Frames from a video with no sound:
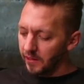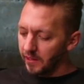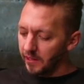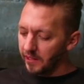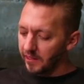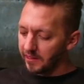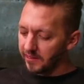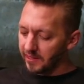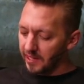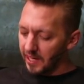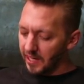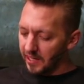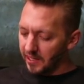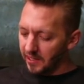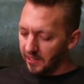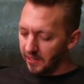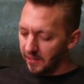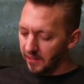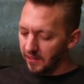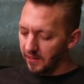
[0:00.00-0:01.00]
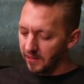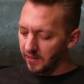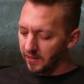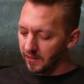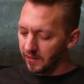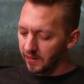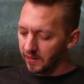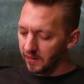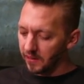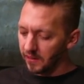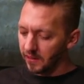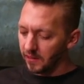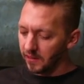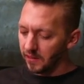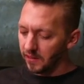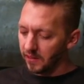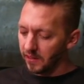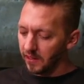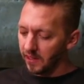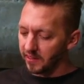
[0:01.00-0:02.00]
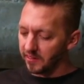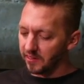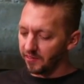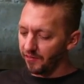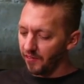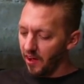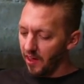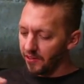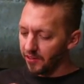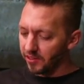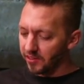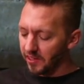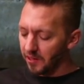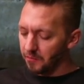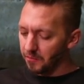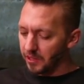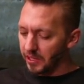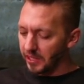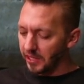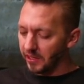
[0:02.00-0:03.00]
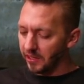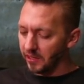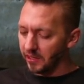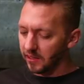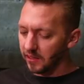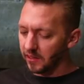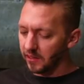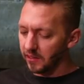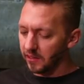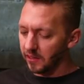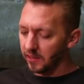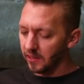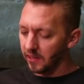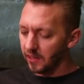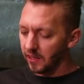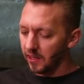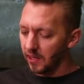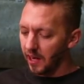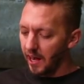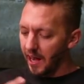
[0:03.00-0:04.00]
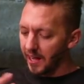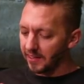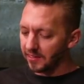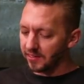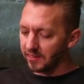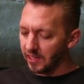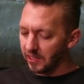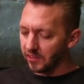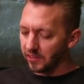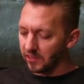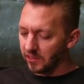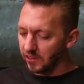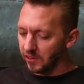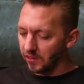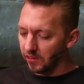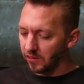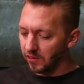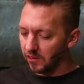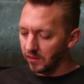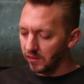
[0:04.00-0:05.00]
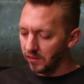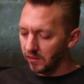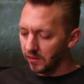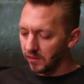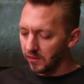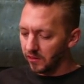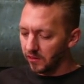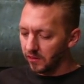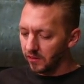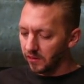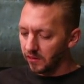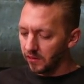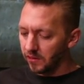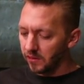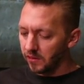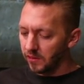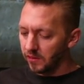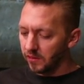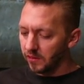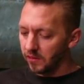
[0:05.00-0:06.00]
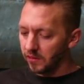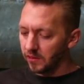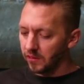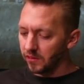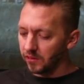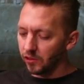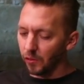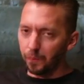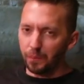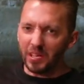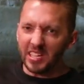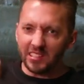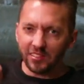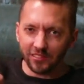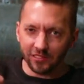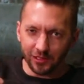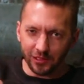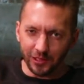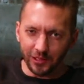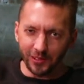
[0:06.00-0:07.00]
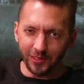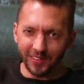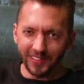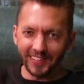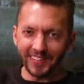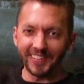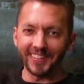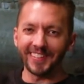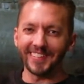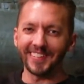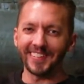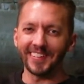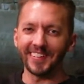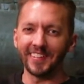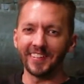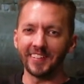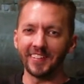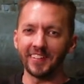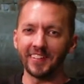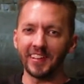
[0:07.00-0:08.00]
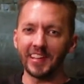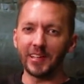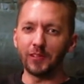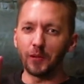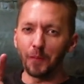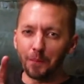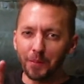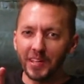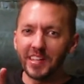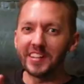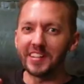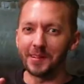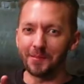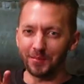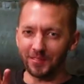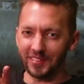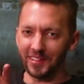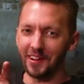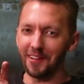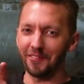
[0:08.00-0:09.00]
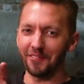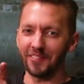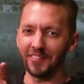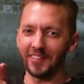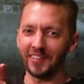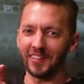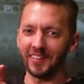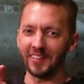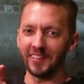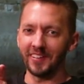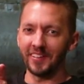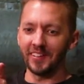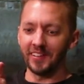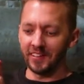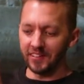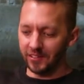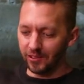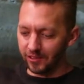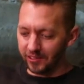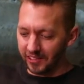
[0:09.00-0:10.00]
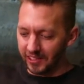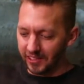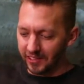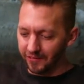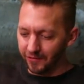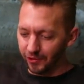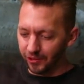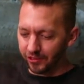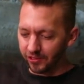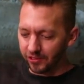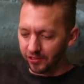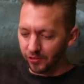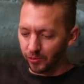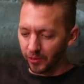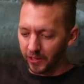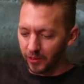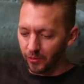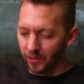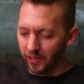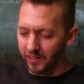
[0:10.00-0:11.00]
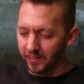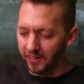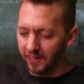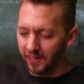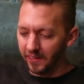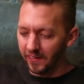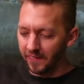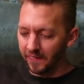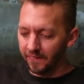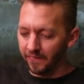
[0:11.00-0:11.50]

he said, As the Father sent me, I send you. So peace to you. He repeated himself. Do you see it in verse twenty-one?